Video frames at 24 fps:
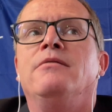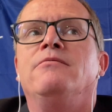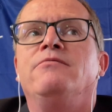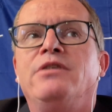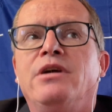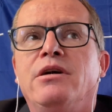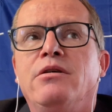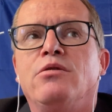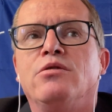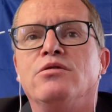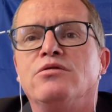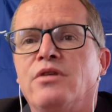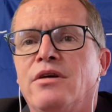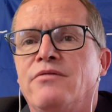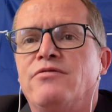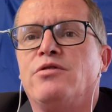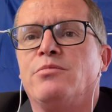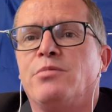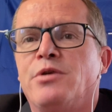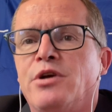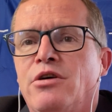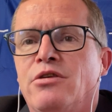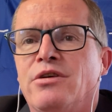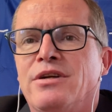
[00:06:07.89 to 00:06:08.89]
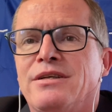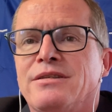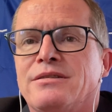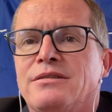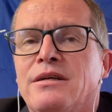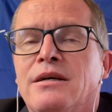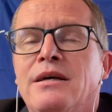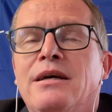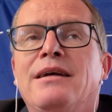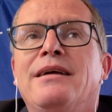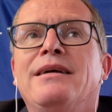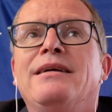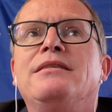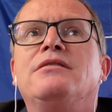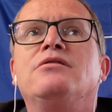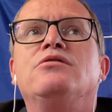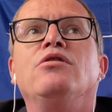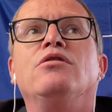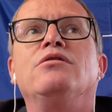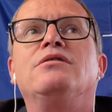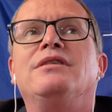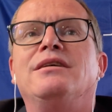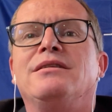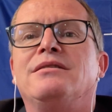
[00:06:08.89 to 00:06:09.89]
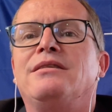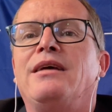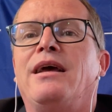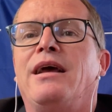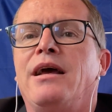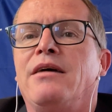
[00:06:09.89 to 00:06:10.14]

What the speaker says: we also have to be honest, it's not that they